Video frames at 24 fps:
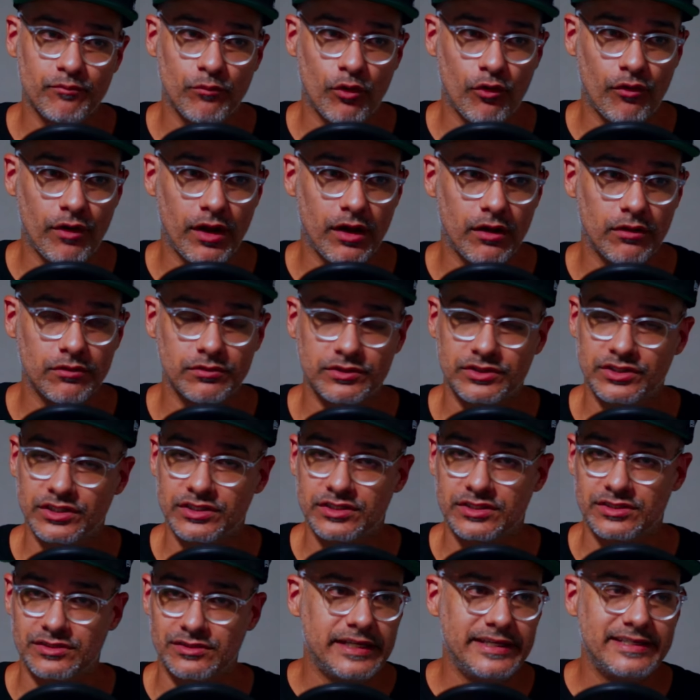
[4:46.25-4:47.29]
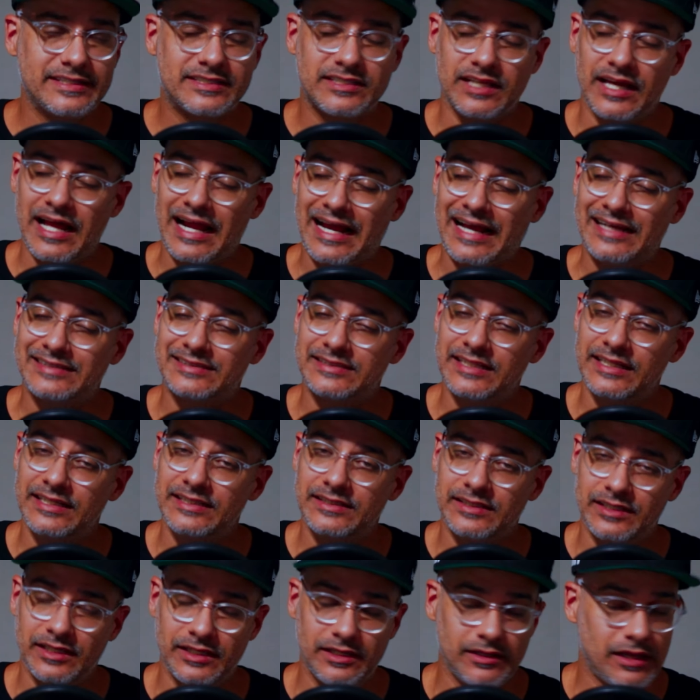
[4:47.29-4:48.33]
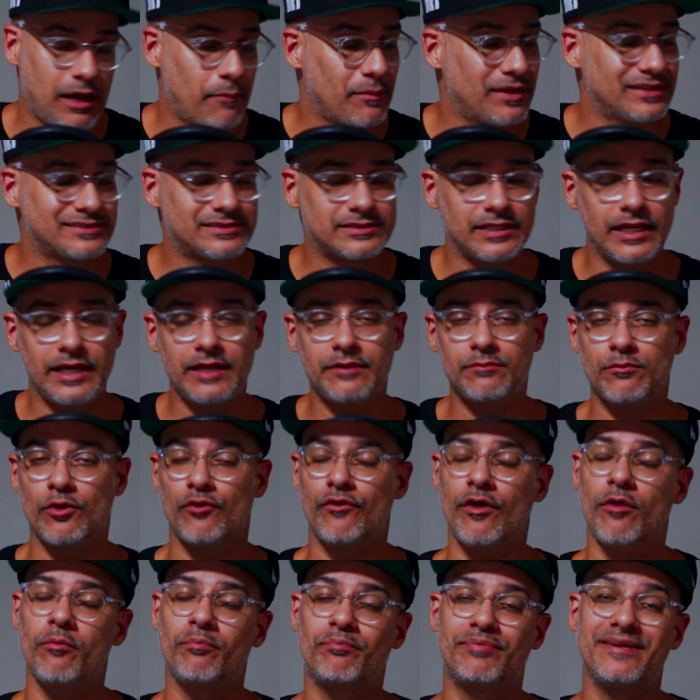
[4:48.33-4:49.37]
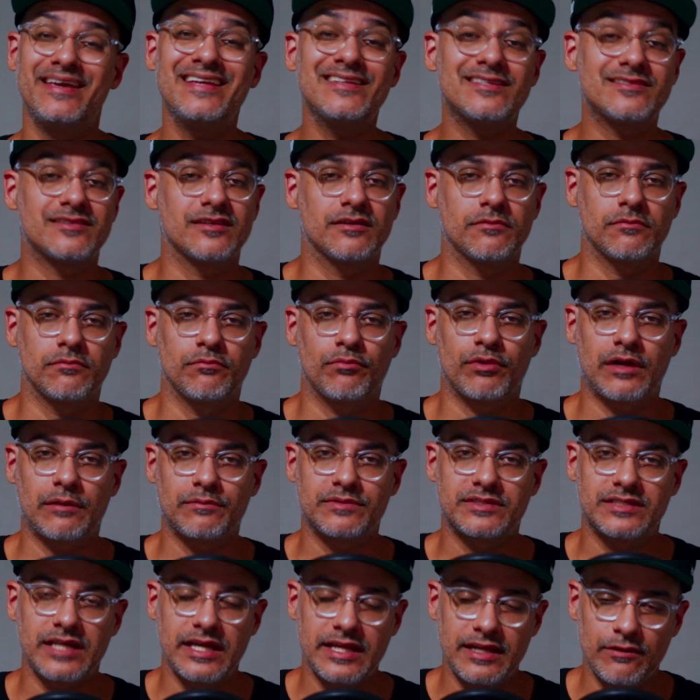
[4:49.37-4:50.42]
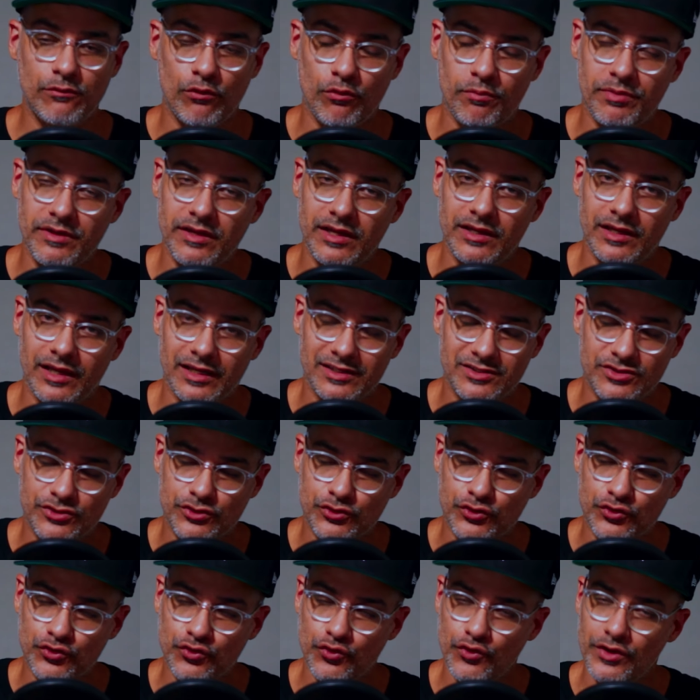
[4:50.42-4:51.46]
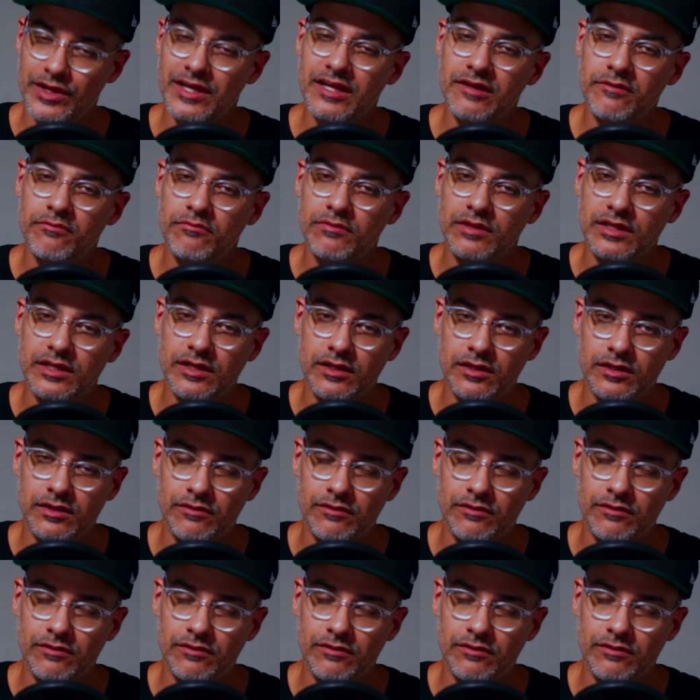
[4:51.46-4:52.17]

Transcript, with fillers: Morrell just, he's, like I said, he, I'm not saying Morrell beats him, but I'm saying it will be extremely,